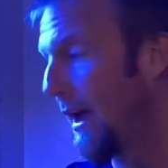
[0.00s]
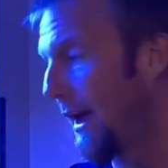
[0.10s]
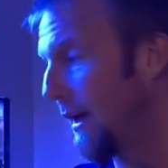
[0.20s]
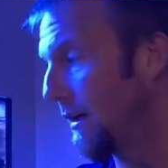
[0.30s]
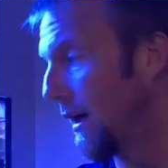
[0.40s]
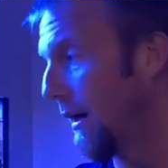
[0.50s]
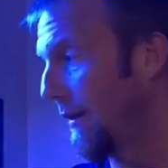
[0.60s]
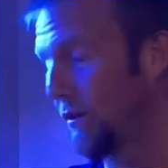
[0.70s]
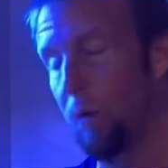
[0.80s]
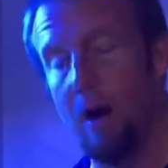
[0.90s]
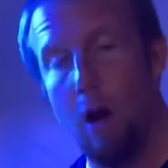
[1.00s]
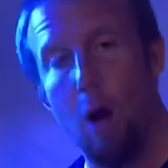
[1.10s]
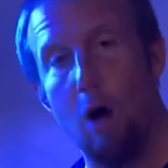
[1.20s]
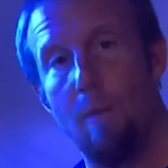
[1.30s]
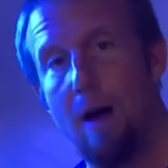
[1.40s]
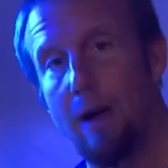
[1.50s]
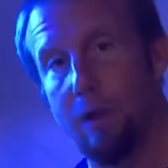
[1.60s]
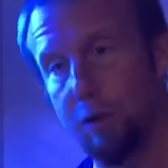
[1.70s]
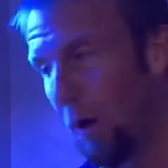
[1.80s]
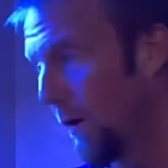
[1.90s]
and that's where all my
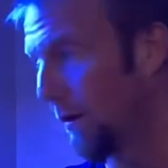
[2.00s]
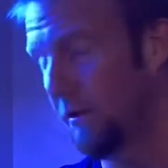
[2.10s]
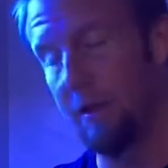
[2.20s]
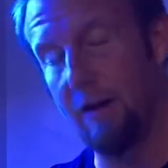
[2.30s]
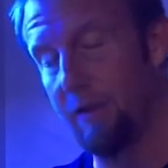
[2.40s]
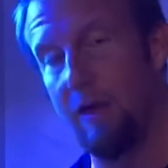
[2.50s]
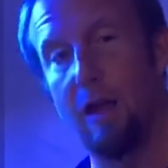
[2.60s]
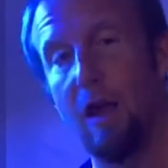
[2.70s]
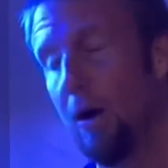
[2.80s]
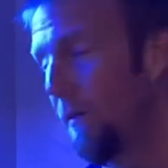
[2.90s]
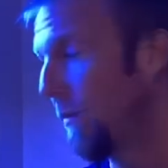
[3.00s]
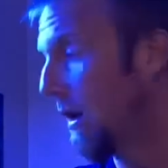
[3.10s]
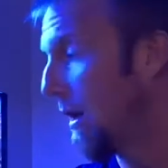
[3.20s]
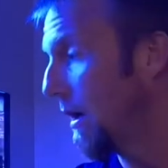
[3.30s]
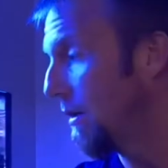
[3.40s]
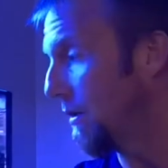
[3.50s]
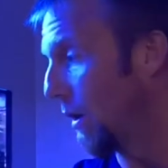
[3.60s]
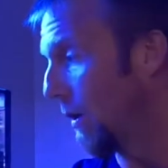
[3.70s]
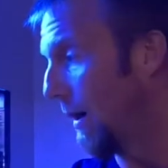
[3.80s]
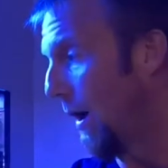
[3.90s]
controllers and everything go.
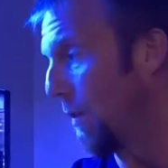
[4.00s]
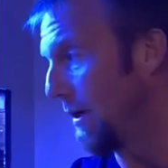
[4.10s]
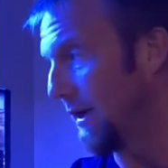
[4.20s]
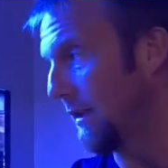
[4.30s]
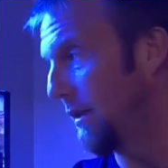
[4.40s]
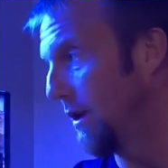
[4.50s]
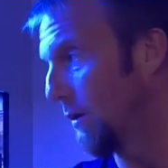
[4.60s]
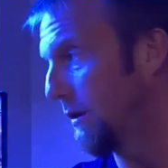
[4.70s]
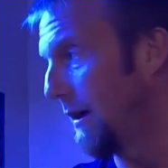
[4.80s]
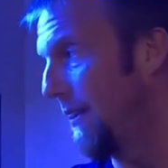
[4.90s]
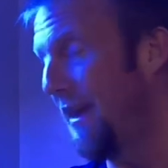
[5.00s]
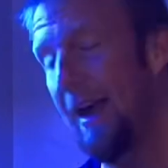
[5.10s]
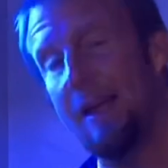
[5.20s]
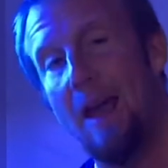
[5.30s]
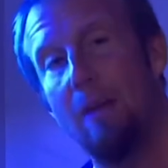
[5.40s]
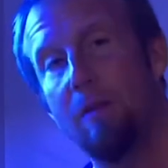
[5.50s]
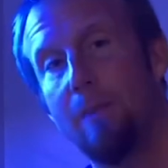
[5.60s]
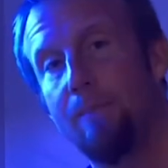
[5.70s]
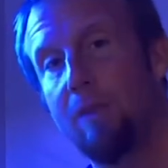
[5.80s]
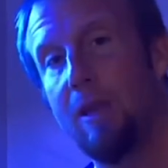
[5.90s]
So I wanted to get the doser in that cabinet
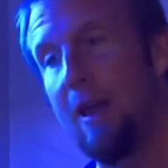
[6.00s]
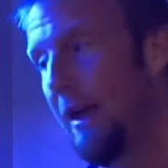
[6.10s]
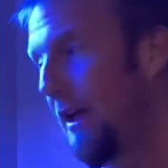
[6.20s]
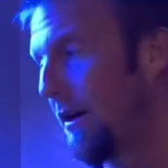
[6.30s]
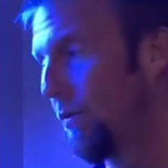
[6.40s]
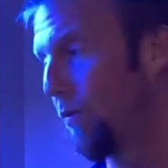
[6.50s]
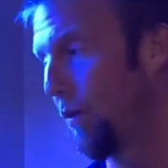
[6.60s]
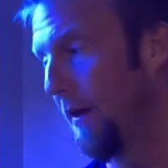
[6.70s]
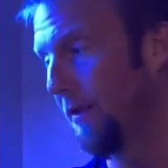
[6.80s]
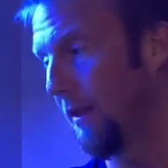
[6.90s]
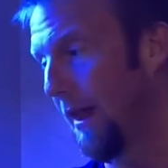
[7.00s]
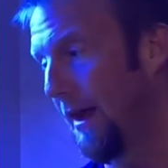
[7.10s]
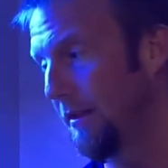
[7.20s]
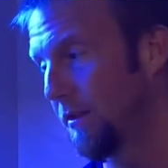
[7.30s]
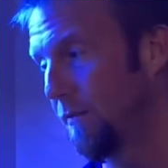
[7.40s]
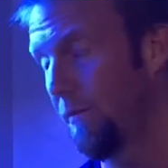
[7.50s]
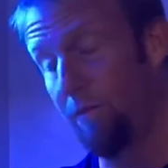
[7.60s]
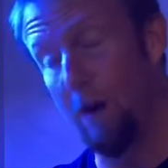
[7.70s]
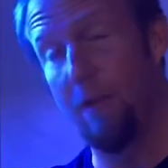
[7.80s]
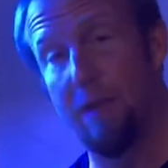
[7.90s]
and run
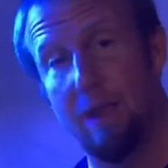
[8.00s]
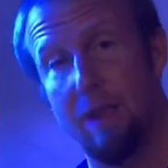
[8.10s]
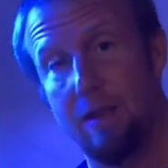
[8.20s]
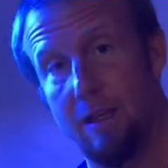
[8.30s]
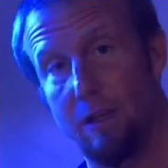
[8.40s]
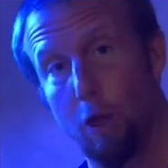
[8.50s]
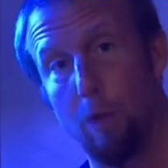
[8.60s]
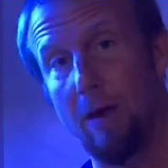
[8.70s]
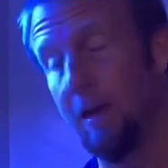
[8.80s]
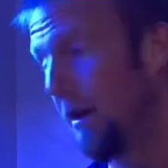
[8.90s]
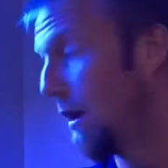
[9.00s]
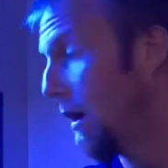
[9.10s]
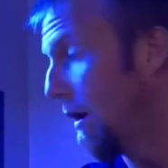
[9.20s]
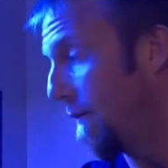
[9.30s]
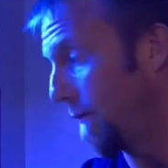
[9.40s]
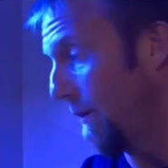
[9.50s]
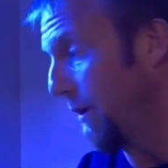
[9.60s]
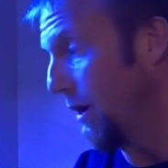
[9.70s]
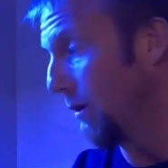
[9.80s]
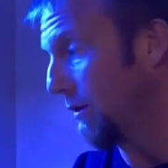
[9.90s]
the tubing from
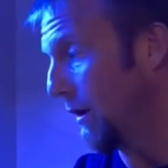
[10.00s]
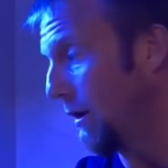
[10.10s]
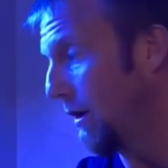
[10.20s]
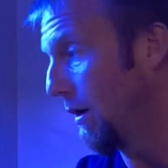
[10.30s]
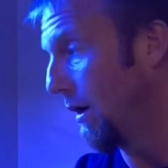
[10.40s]
the doser